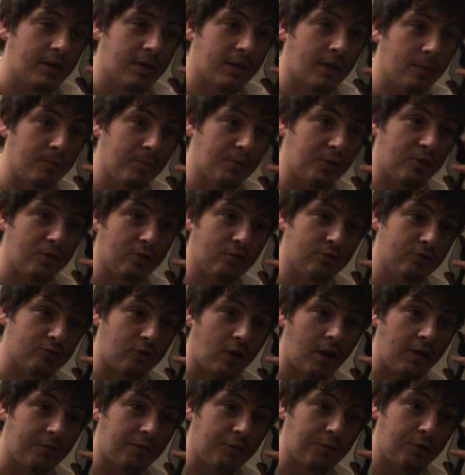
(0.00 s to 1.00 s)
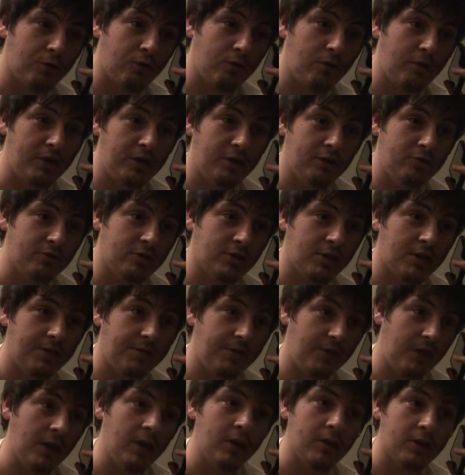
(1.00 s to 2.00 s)
coming through the drive through and you took
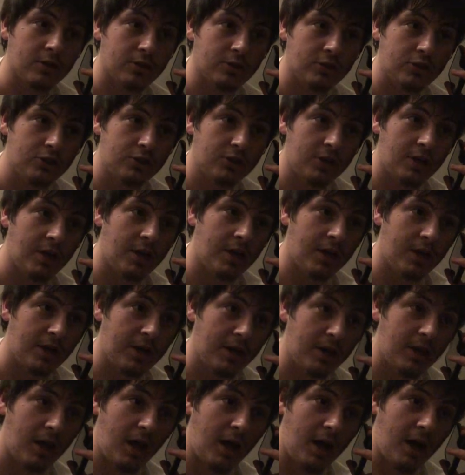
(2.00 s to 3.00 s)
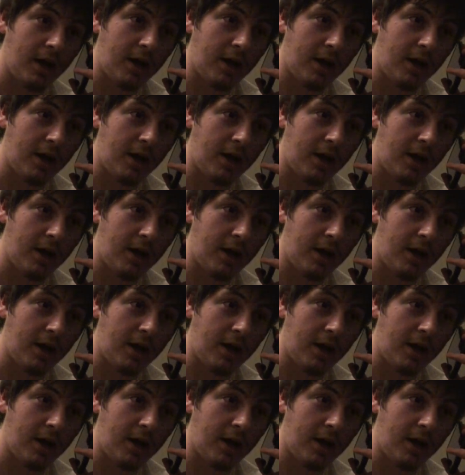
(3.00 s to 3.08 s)
advantage. And